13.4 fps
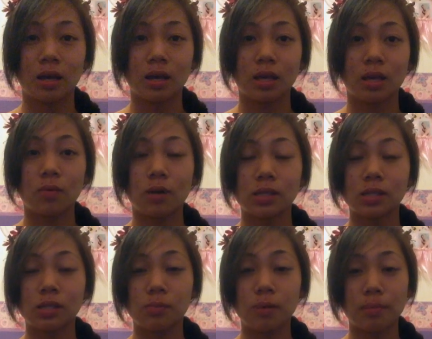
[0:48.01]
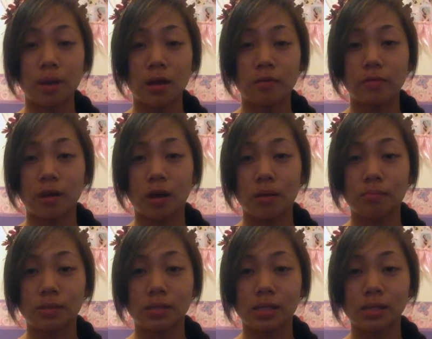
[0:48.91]
He wants to be man of God
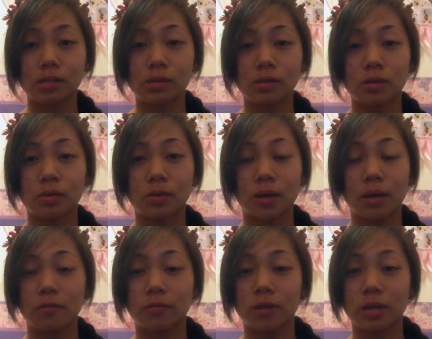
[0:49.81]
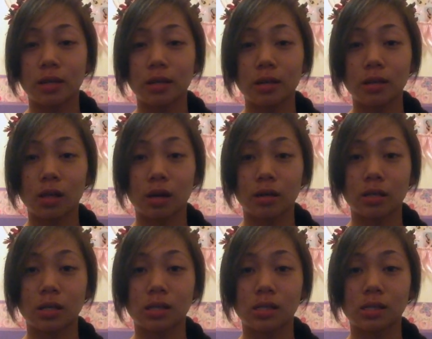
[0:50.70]
but doesn't know if killing
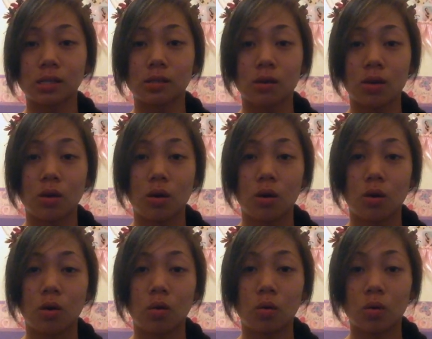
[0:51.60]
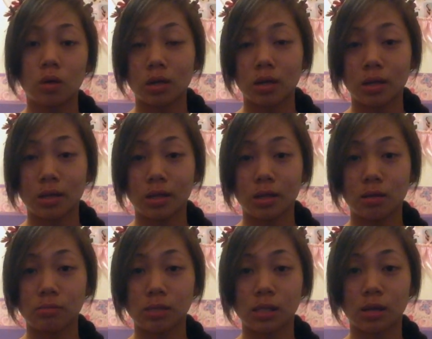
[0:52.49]
Claudius or killing
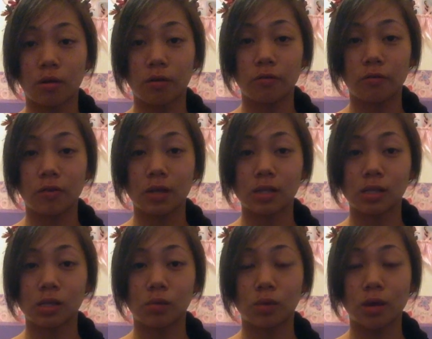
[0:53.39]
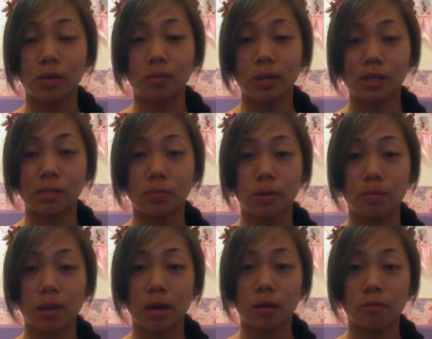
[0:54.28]
himself is the right way to be a
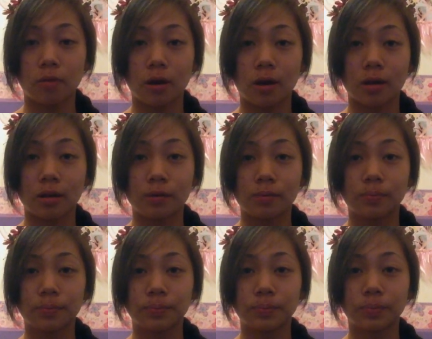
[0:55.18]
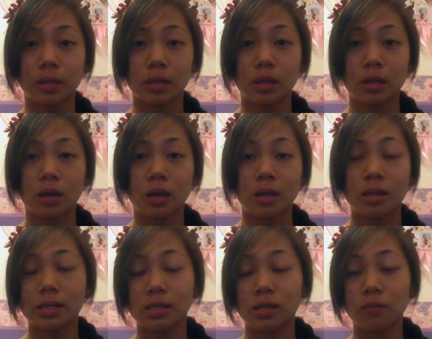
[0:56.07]
man of God.
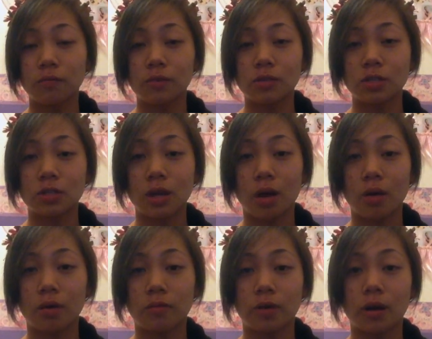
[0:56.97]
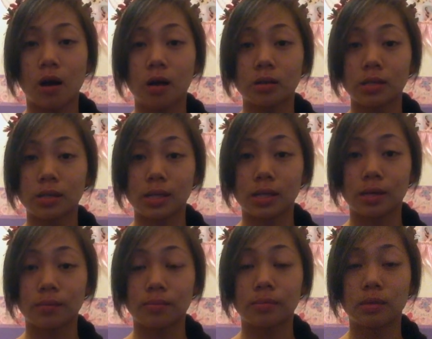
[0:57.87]
This confusion, however, causes
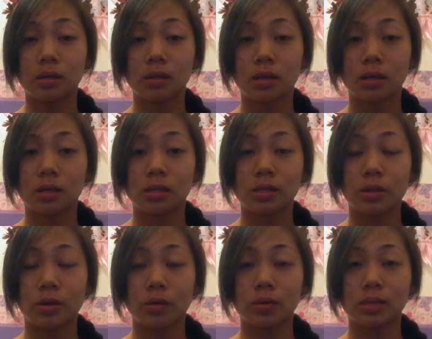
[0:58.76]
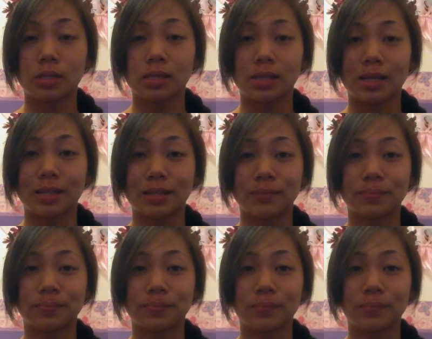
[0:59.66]
him to go insane.